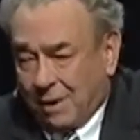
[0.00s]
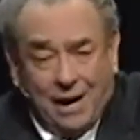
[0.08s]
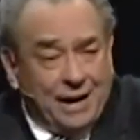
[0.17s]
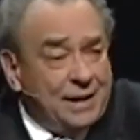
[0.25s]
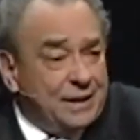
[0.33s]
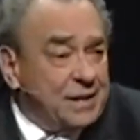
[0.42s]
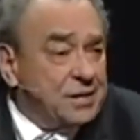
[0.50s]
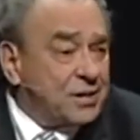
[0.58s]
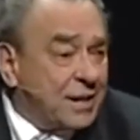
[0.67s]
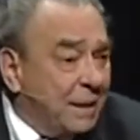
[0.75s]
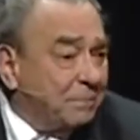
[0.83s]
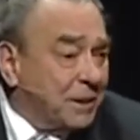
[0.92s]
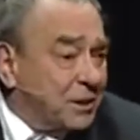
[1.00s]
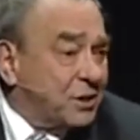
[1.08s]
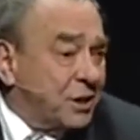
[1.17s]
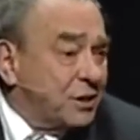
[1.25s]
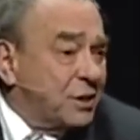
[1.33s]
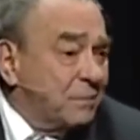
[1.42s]
by the
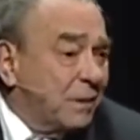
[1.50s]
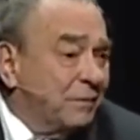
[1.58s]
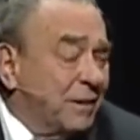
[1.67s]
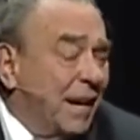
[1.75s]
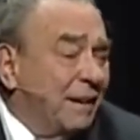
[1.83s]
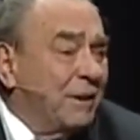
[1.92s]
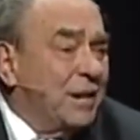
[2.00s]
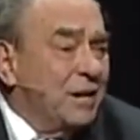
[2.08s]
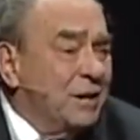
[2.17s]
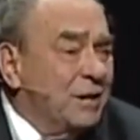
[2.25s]
skepticism of David